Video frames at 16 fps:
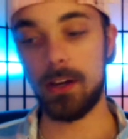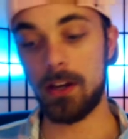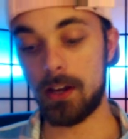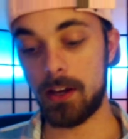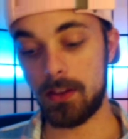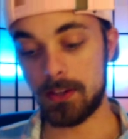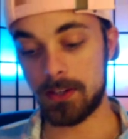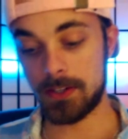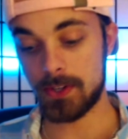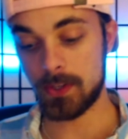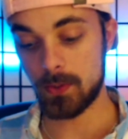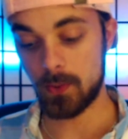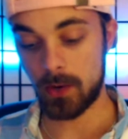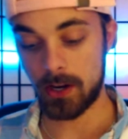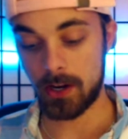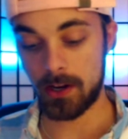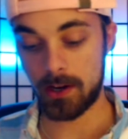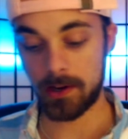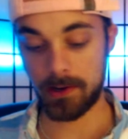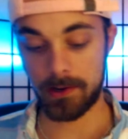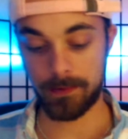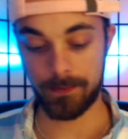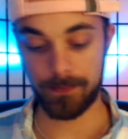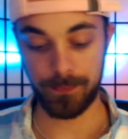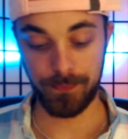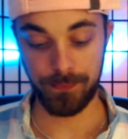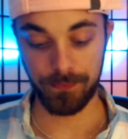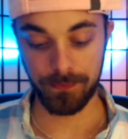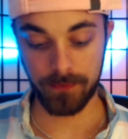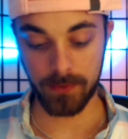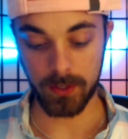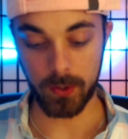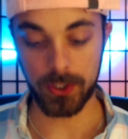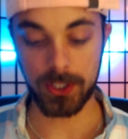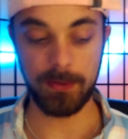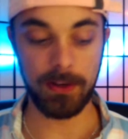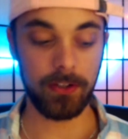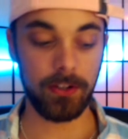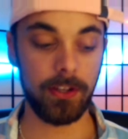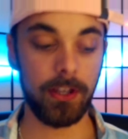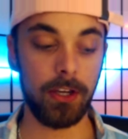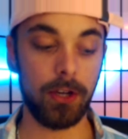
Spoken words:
And this is what ultimately